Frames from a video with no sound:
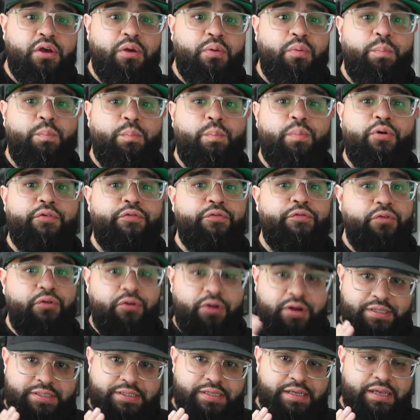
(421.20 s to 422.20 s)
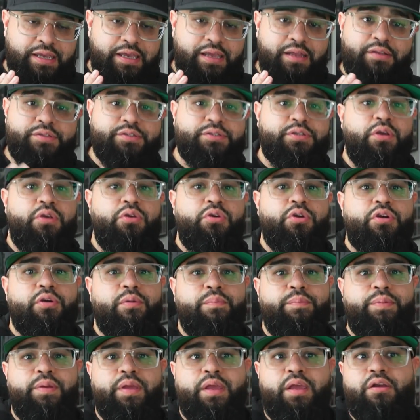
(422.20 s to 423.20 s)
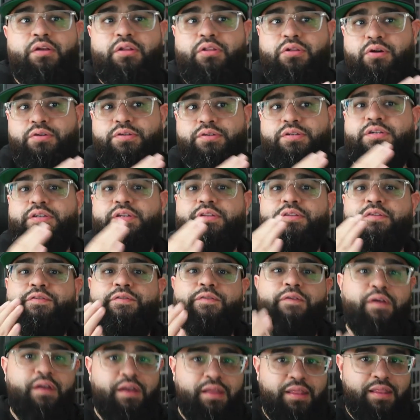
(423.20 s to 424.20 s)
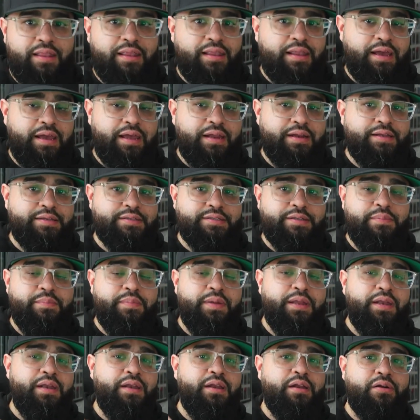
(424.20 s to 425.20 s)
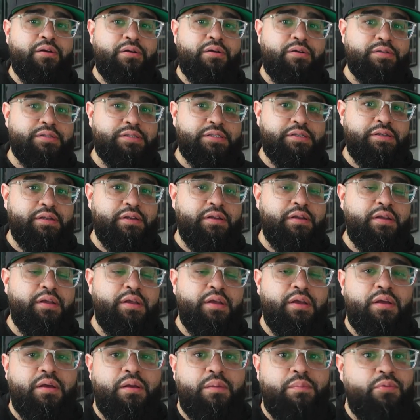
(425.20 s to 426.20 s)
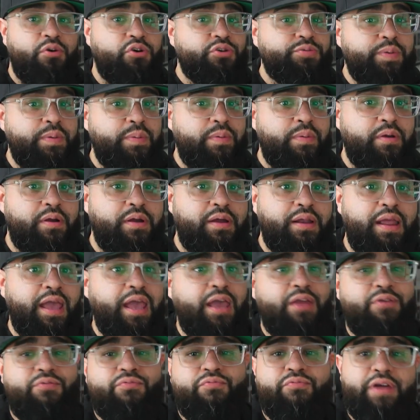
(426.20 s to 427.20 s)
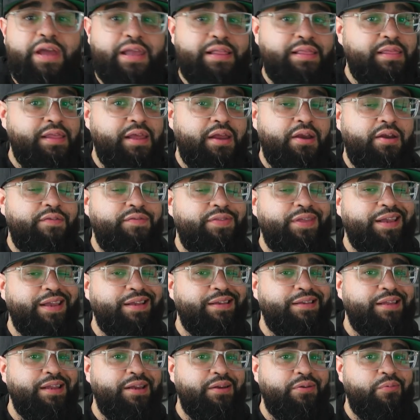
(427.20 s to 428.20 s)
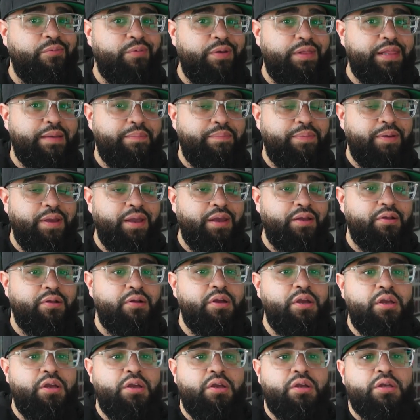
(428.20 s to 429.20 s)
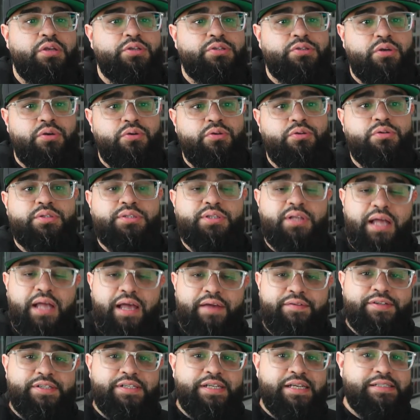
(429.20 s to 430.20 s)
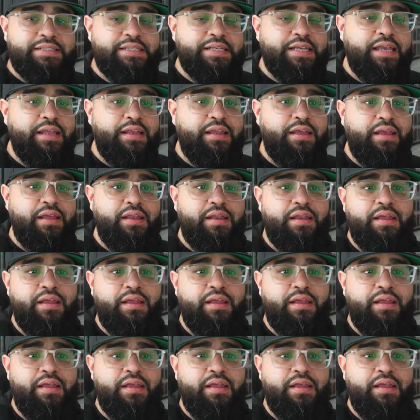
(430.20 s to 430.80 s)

before 10 so you could be closer to the front of the line, because the minute it goes in, most people are going to head right there if they didn't win that panel. So you still have a chance to get in.